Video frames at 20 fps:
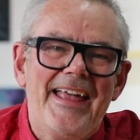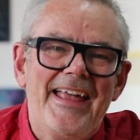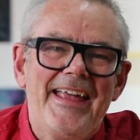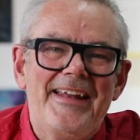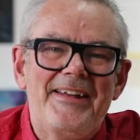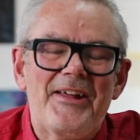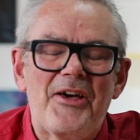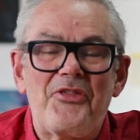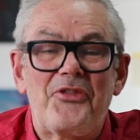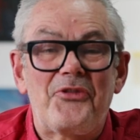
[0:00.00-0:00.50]

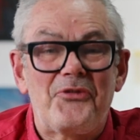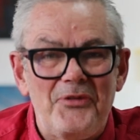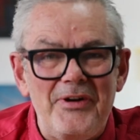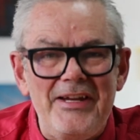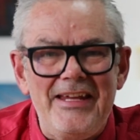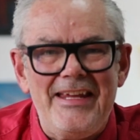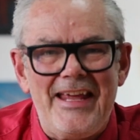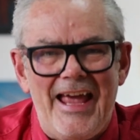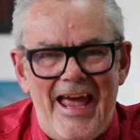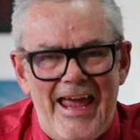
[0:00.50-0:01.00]
In
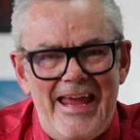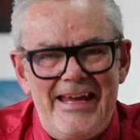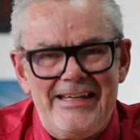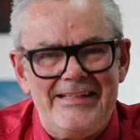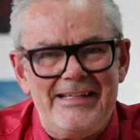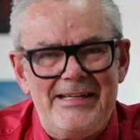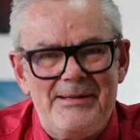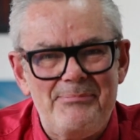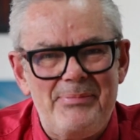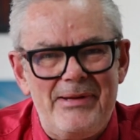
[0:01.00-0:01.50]

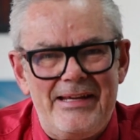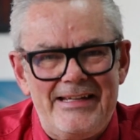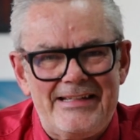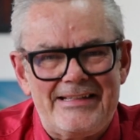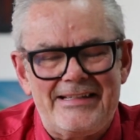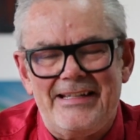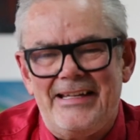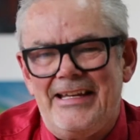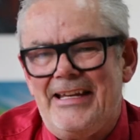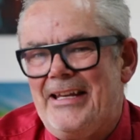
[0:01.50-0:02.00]
380
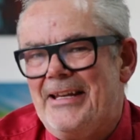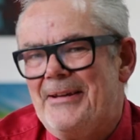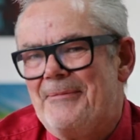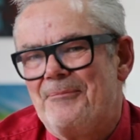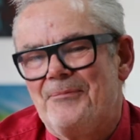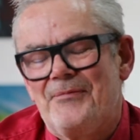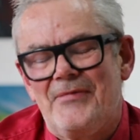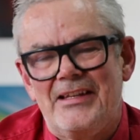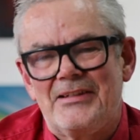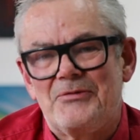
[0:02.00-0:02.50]
BC,
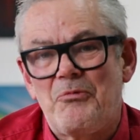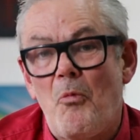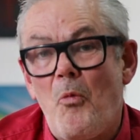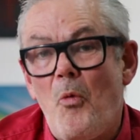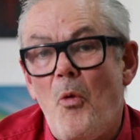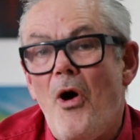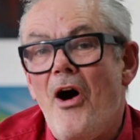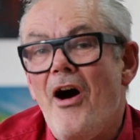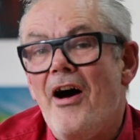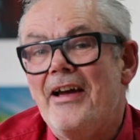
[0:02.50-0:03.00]
this
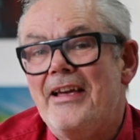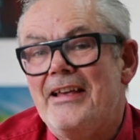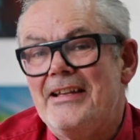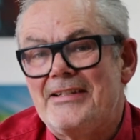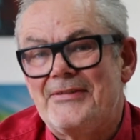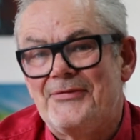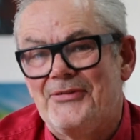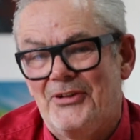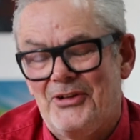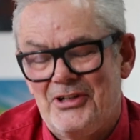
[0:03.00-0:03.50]

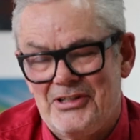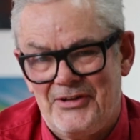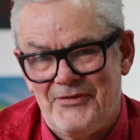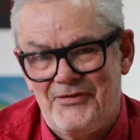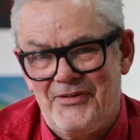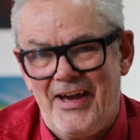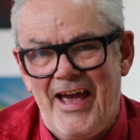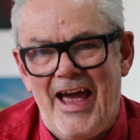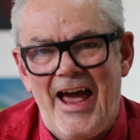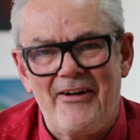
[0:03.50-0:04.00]
wise
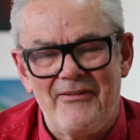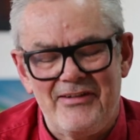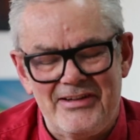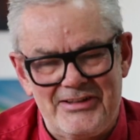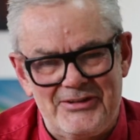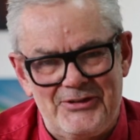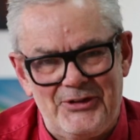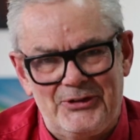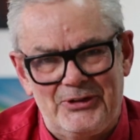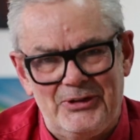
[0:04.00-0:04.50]
philosopher
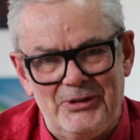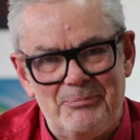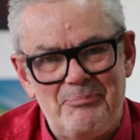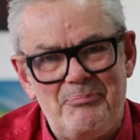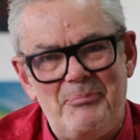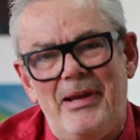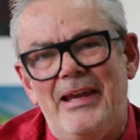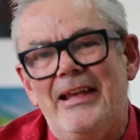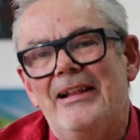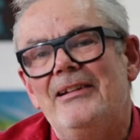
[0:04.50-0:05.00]
Aristotle
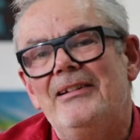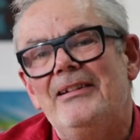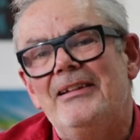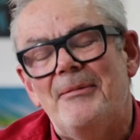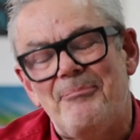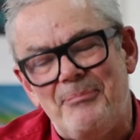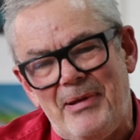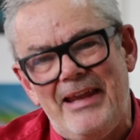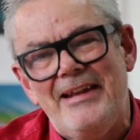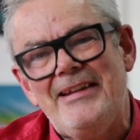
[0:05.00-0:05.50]

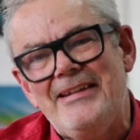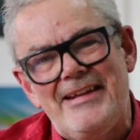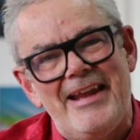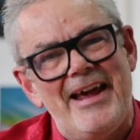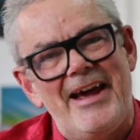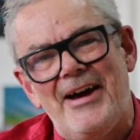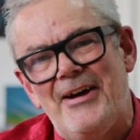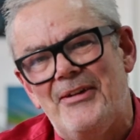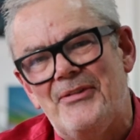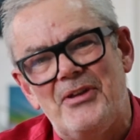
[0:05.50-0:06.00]
pinned
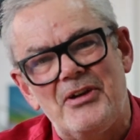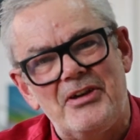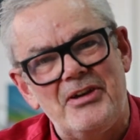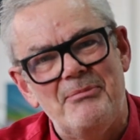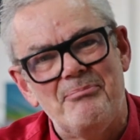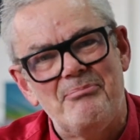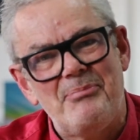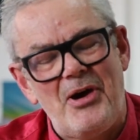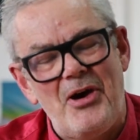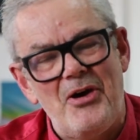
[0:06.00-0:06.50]
down the
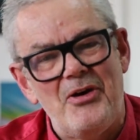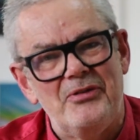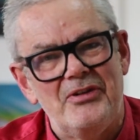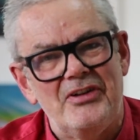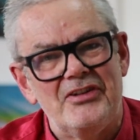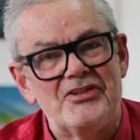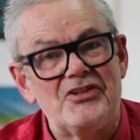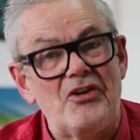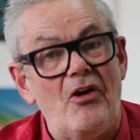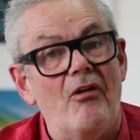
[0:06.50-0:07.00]

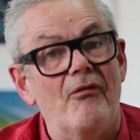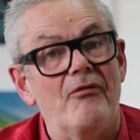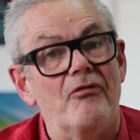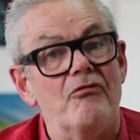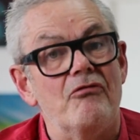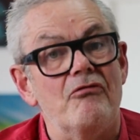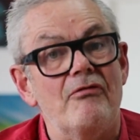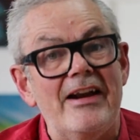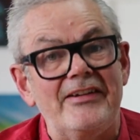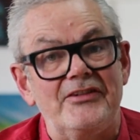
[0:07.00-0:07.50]
components of
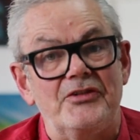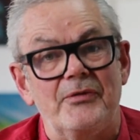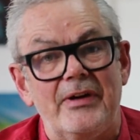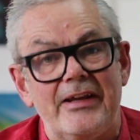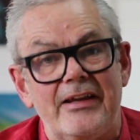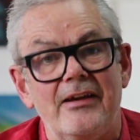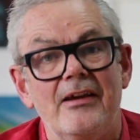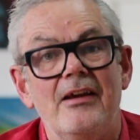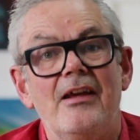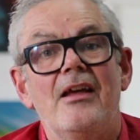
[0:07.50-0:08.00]

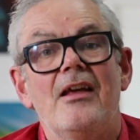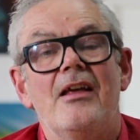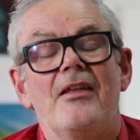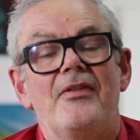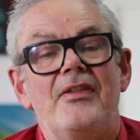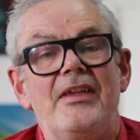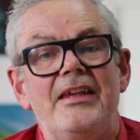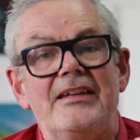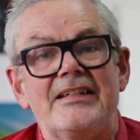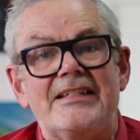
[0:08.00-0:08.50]
rhetoric,
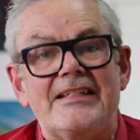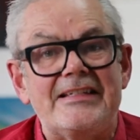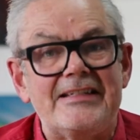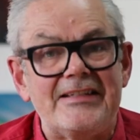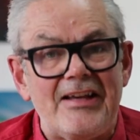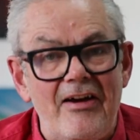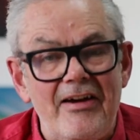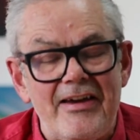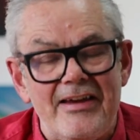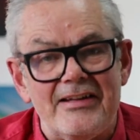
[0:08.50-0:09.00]
the
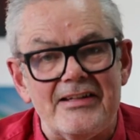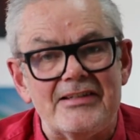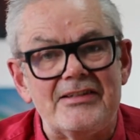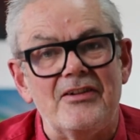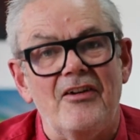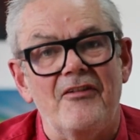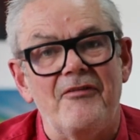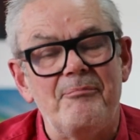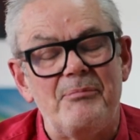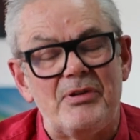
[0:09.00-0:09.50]

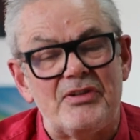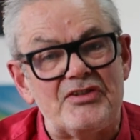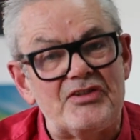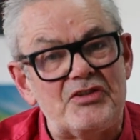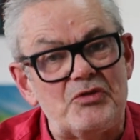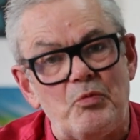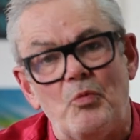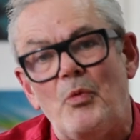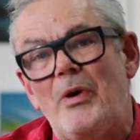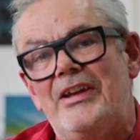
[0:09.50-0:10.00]
science of
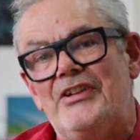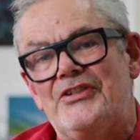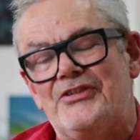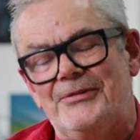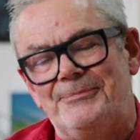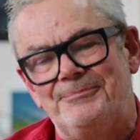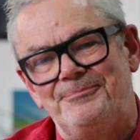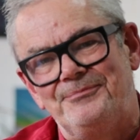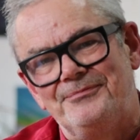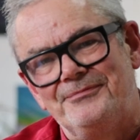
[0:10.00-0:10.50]

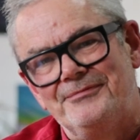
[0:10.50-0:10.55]
persuasion.